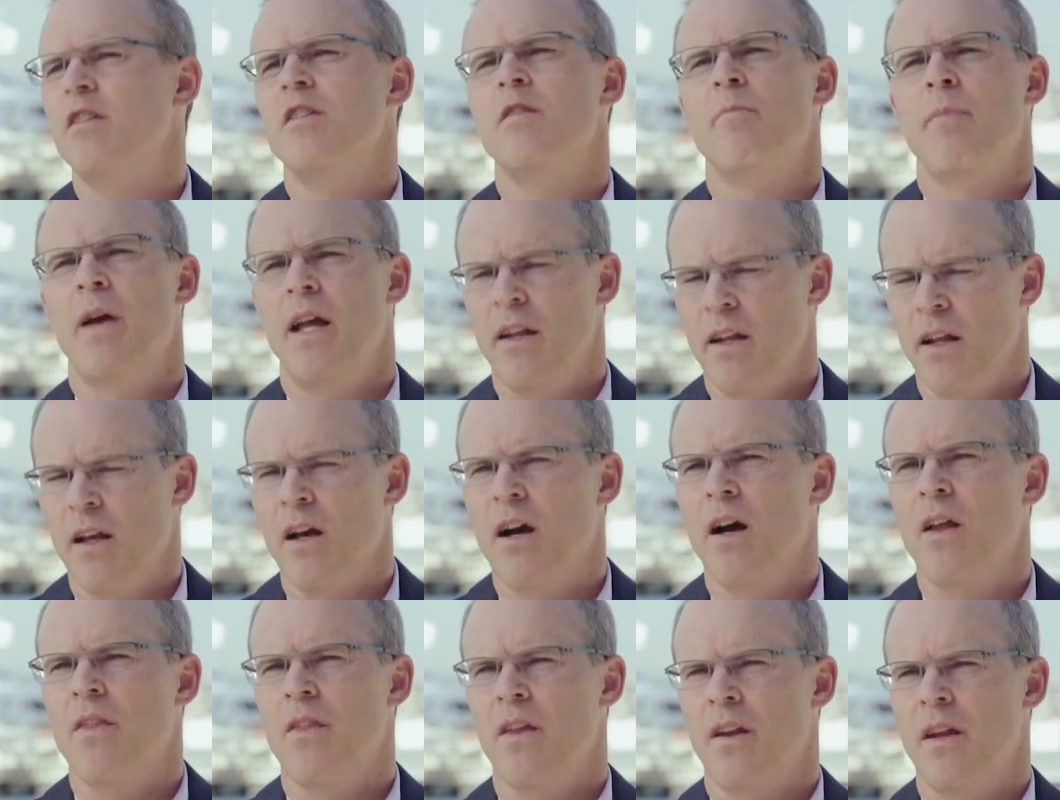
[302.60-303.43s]
depending
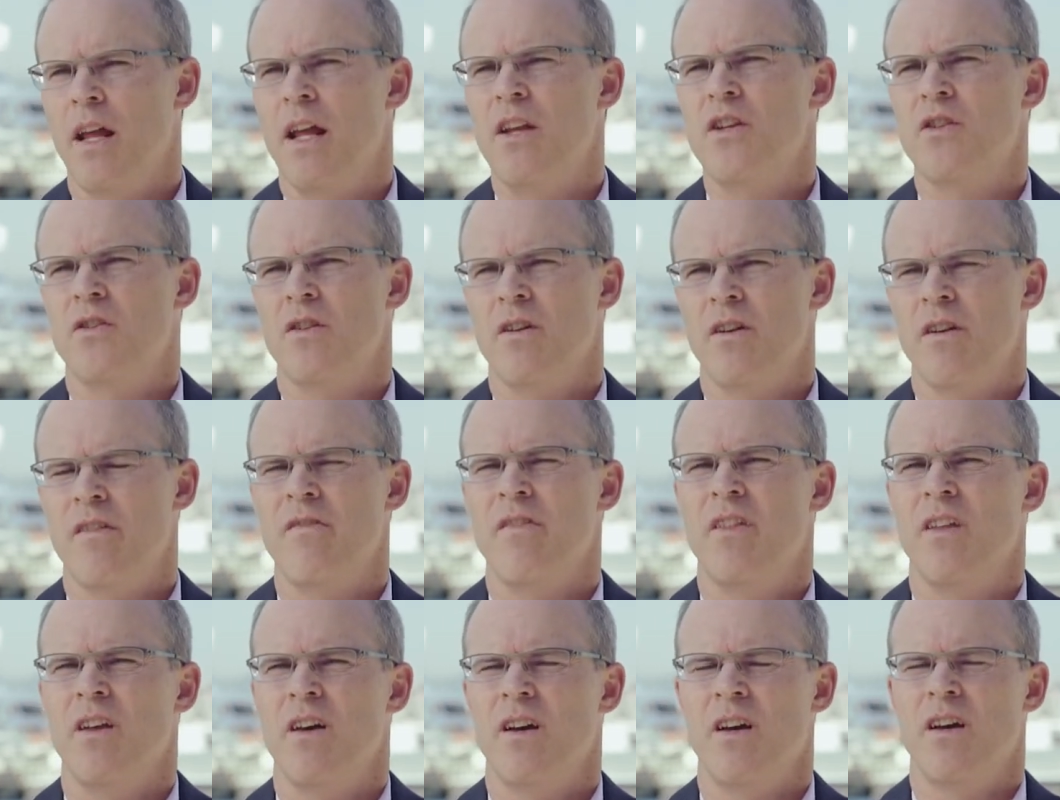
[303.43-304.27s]
on the nature
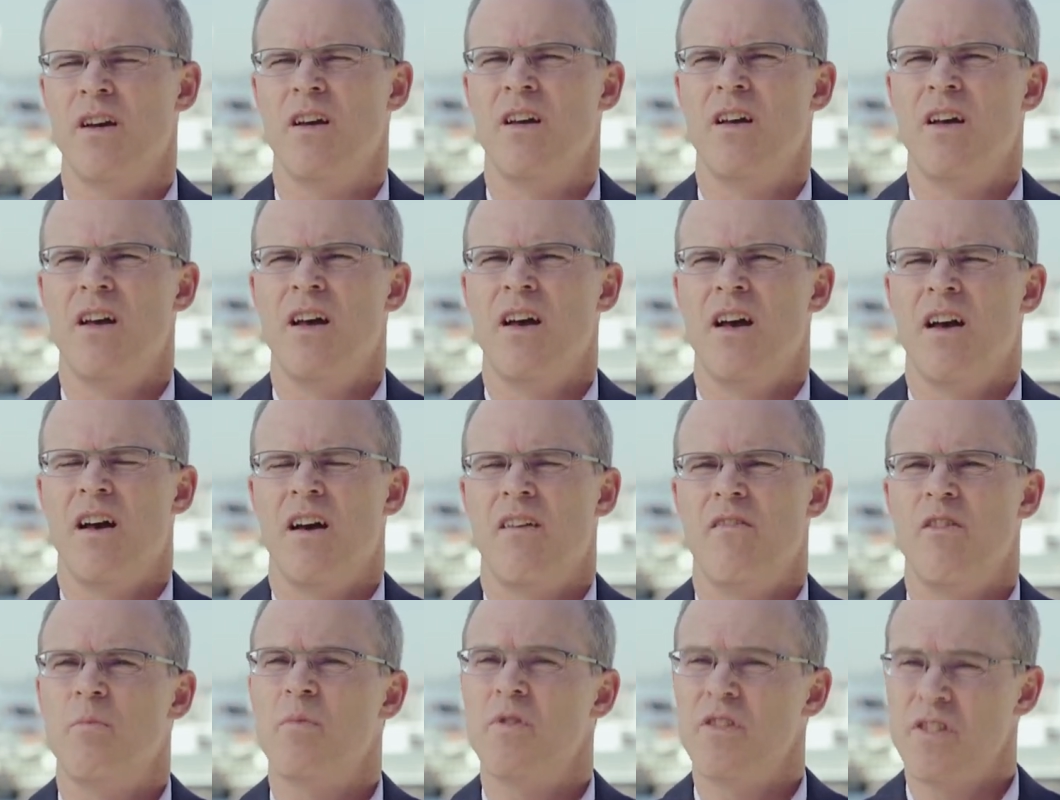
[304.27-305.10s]
of
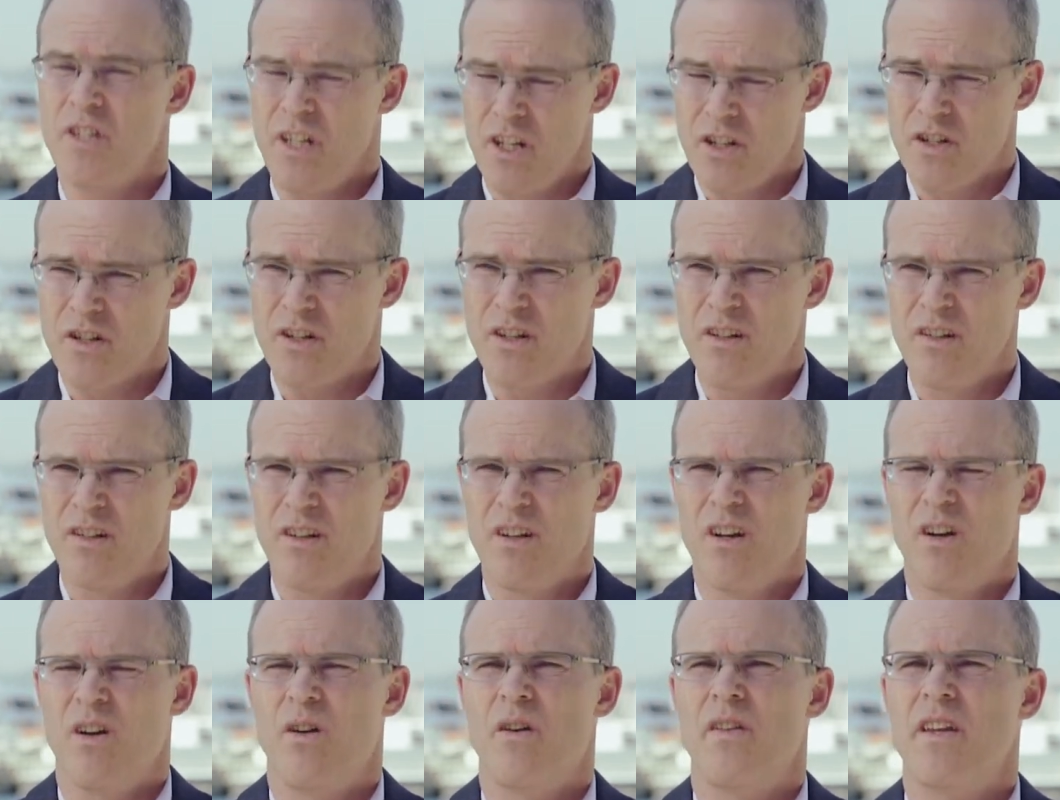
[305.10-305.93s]
the procedure
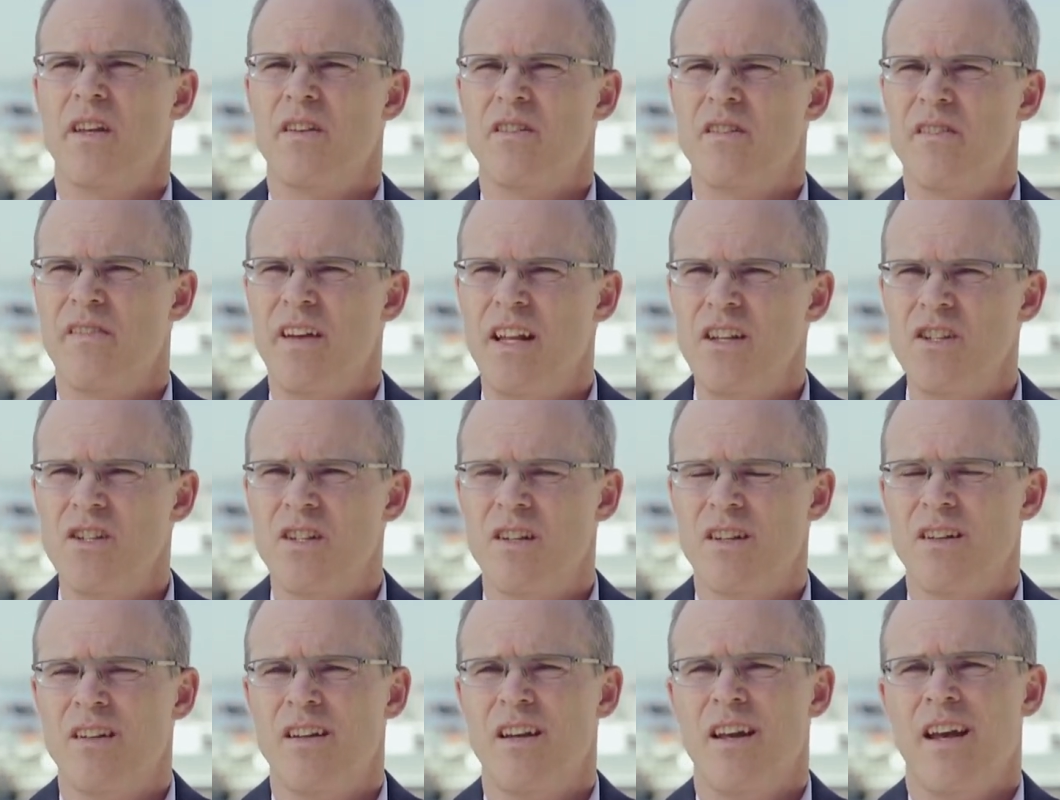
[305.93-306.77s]
or the
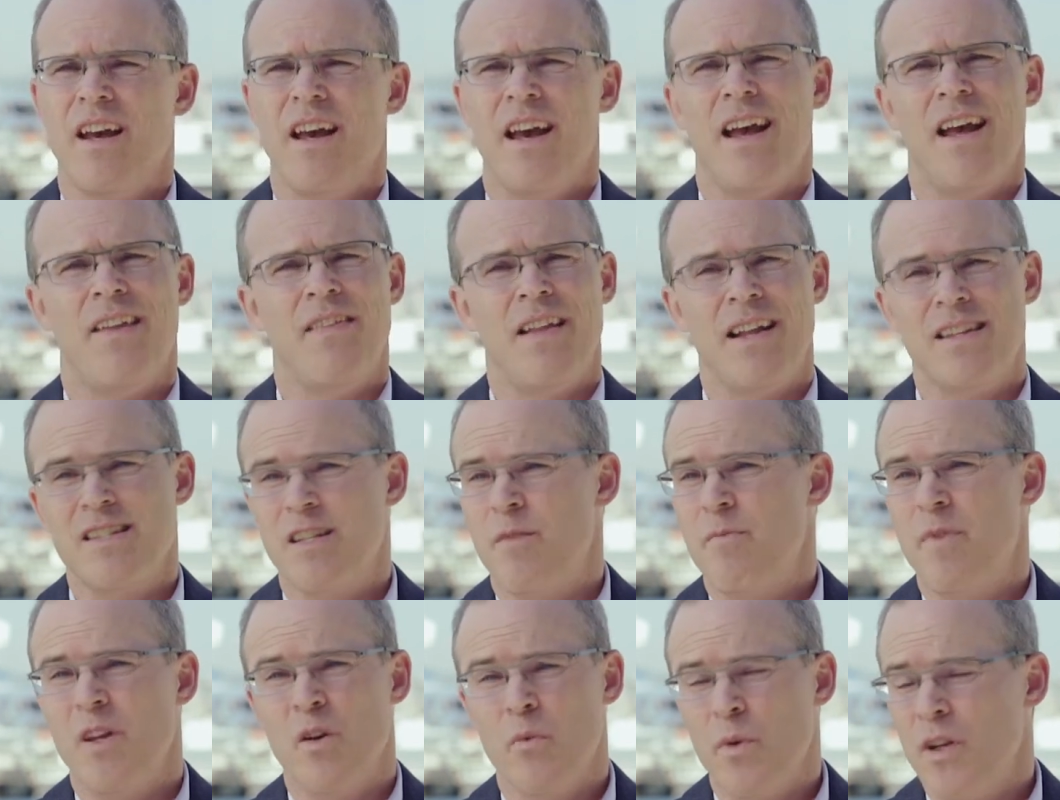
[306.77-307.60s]
intervention. And that's
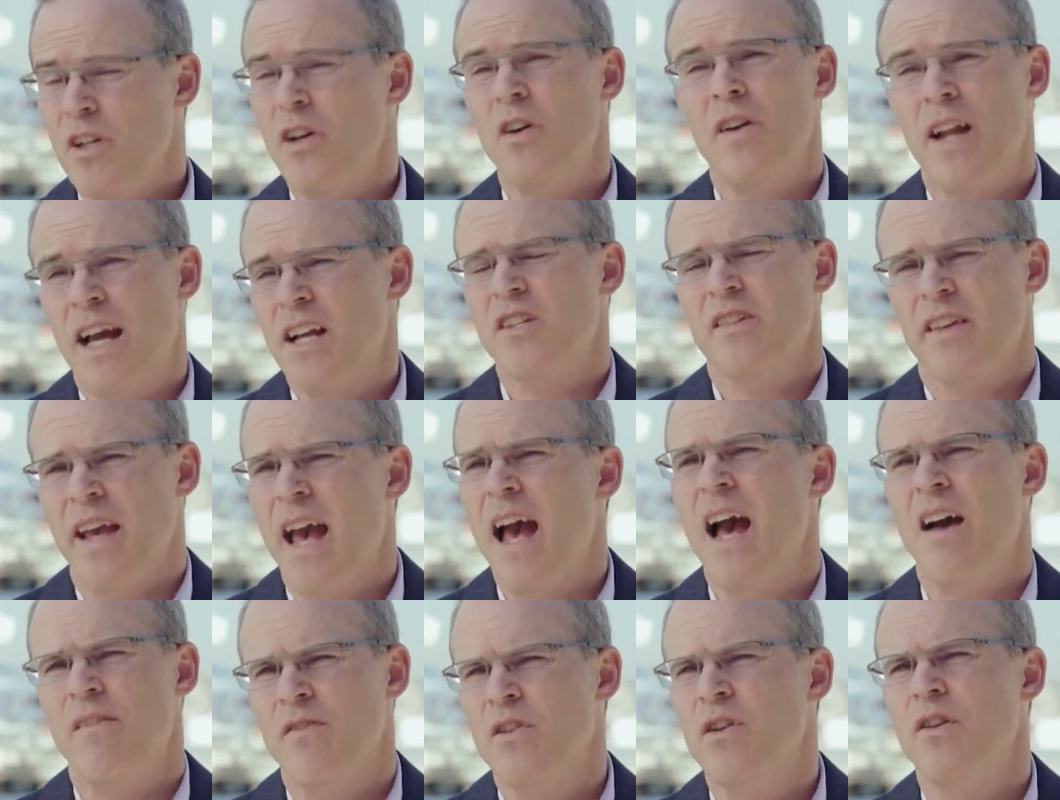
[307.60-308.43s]
something we don't actually
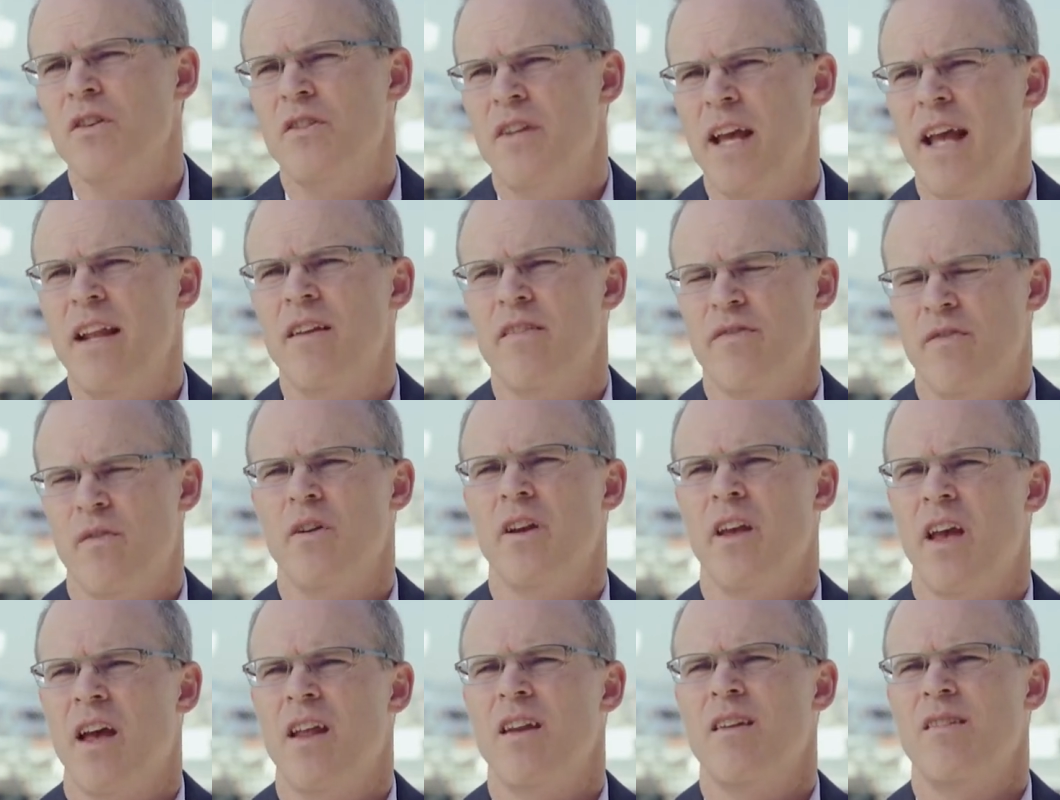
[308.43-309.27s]
have good data
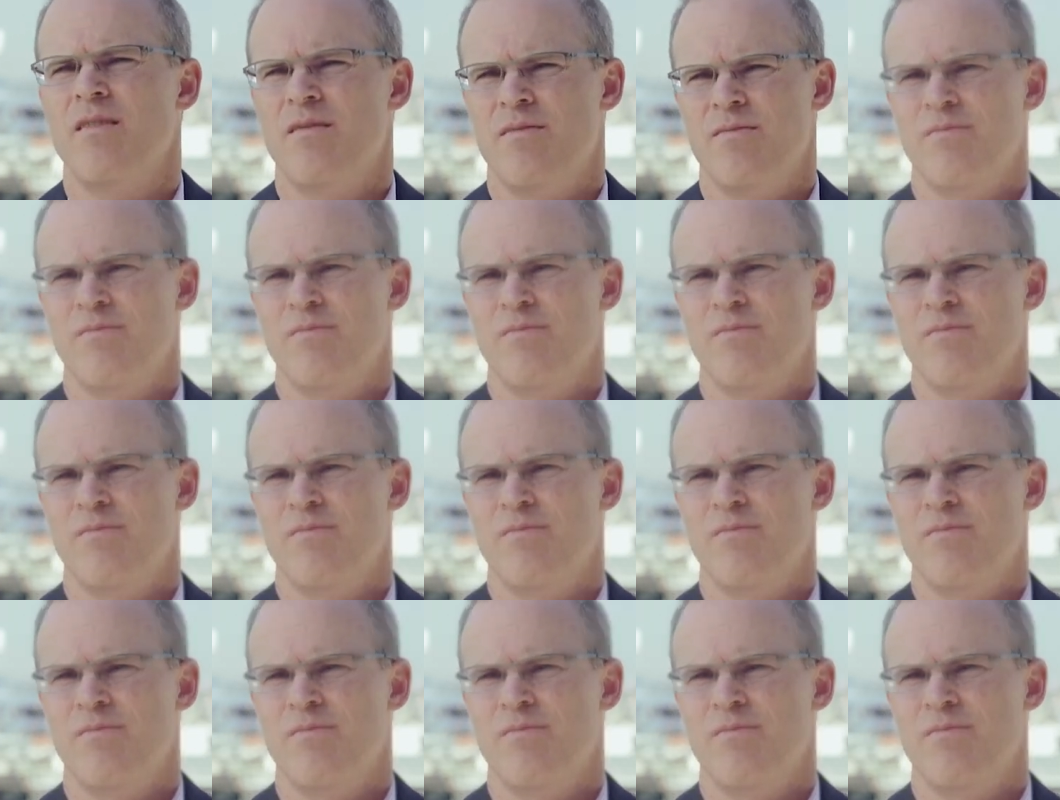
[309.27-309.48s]
for yet.